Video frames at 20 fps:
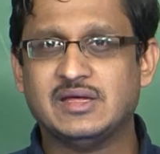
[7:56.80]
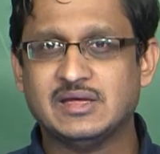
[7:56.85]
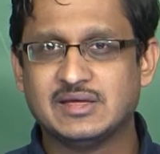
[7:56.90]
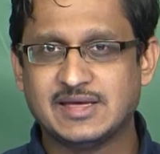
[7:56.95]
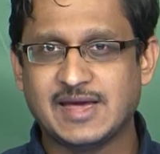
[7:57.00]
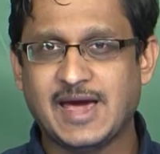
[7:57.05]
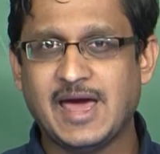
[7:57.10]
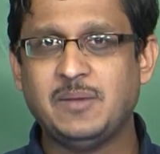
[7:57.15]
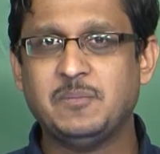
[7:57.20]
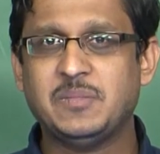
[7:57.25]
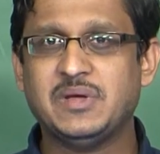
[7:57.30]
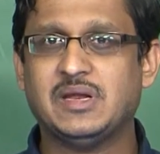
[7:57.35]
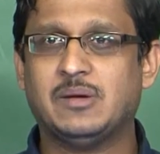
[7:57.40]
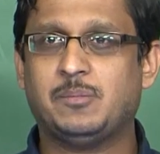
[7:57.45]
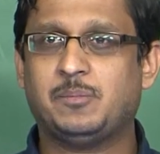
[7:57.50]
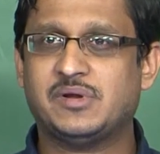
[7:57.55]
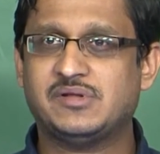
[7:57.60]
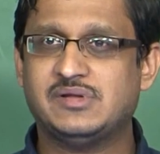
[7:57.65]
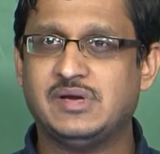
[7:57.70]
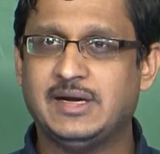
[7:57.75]
can be
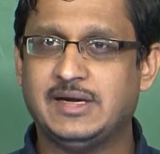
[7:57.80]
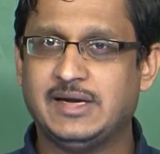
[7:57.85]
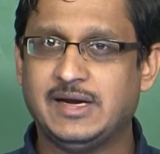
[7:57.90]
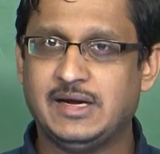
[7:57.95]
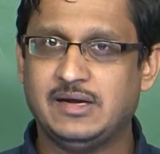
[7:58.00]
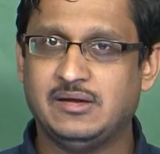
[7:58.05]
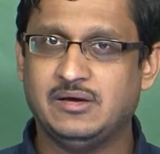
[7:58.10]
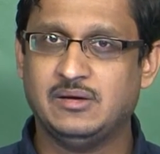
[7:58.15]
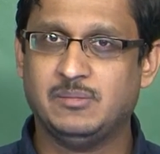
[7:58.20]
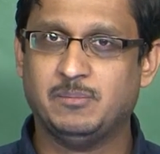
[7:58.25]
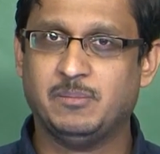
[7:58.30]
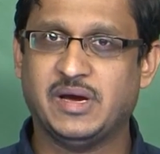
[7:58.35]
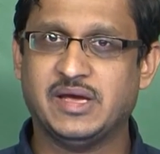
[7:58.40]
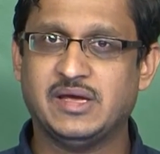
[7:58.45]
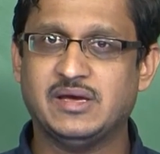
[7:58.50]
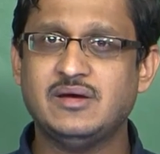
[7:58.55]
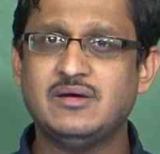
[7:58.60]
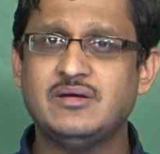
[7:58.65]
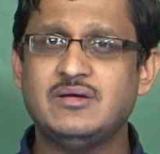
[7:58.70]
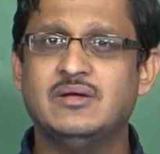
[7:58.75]
represented by
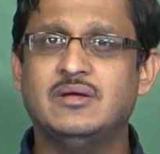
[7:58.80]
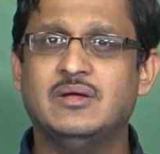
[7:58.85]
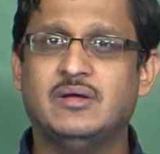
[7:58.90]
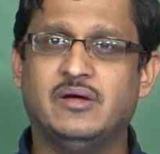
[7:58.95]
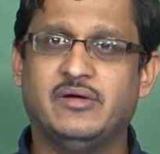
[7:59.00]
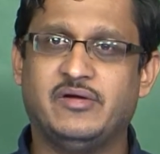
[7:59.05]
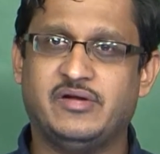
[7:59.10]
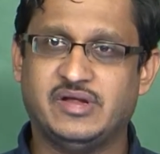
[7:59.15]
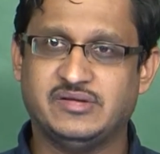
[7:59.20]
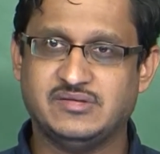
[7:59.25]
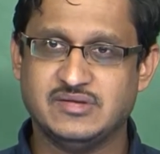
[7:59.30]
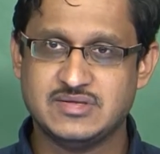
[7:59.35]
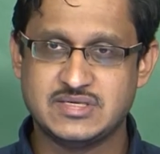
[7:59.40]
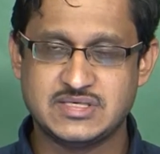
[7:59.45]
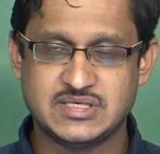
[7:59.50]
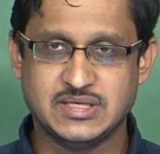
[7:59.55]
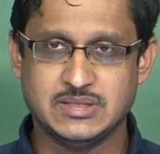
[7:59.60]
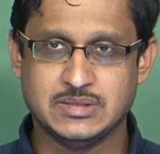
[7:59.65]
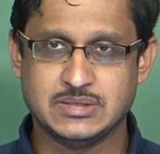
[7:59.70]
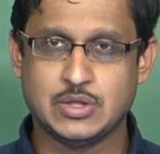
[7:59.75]
a
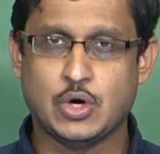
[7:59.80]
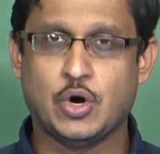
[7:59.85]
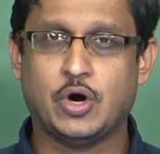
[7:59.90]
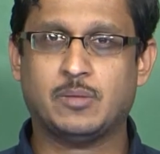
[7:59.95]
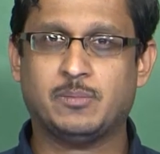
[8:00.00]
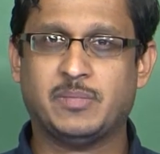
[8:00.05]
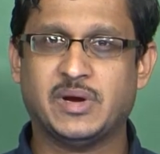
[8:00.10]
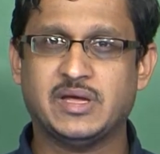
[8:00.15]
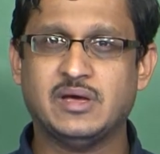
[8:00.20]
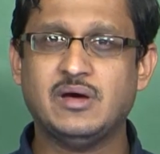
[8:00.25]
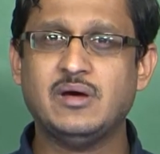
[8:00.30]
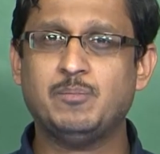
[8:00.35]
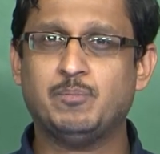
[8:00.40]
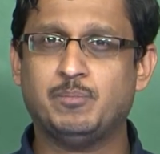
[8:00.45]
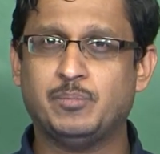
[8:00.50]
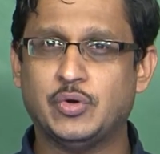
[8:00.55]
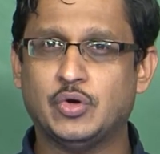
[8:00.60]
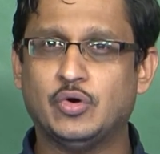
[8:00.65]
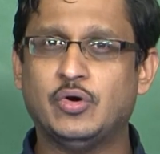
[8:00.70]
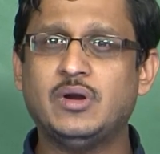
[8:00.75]
resistance or by a
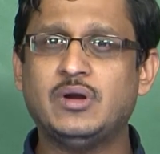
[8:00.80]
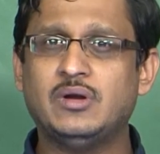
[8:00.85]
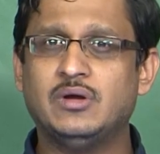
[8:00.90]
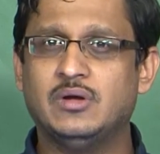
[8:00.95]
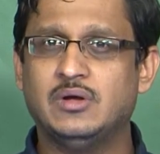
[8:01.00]
pure